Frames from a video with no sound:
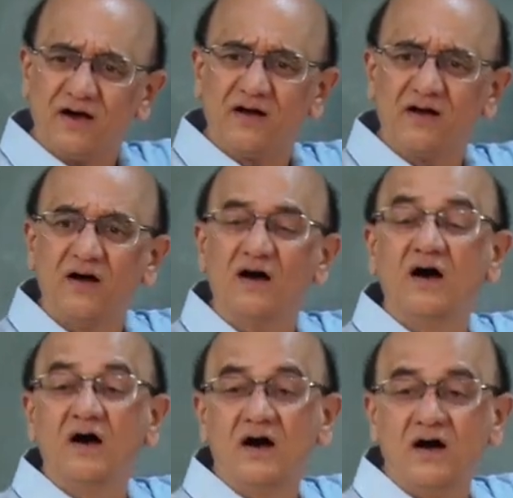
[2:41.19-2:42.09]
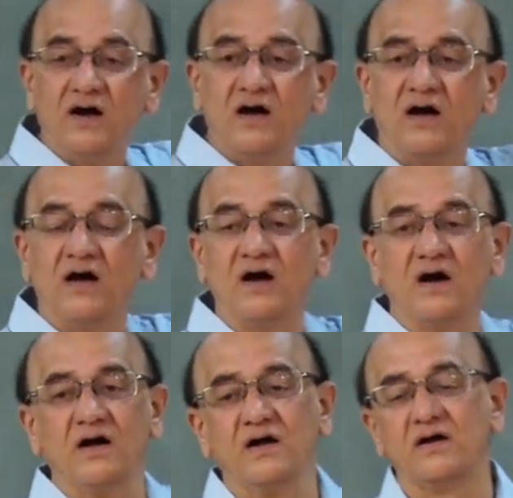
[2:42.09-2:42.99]
When a number A
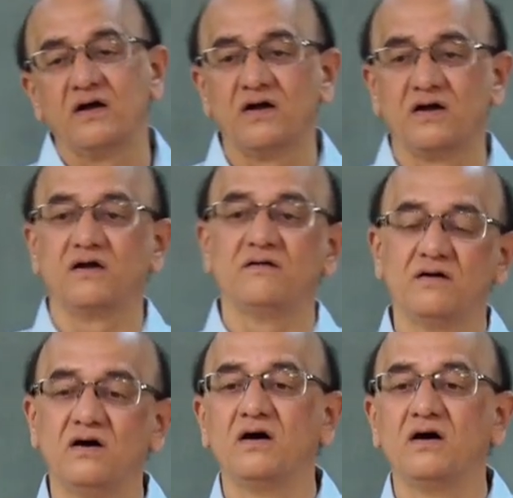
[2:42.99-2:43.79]
divides the number B,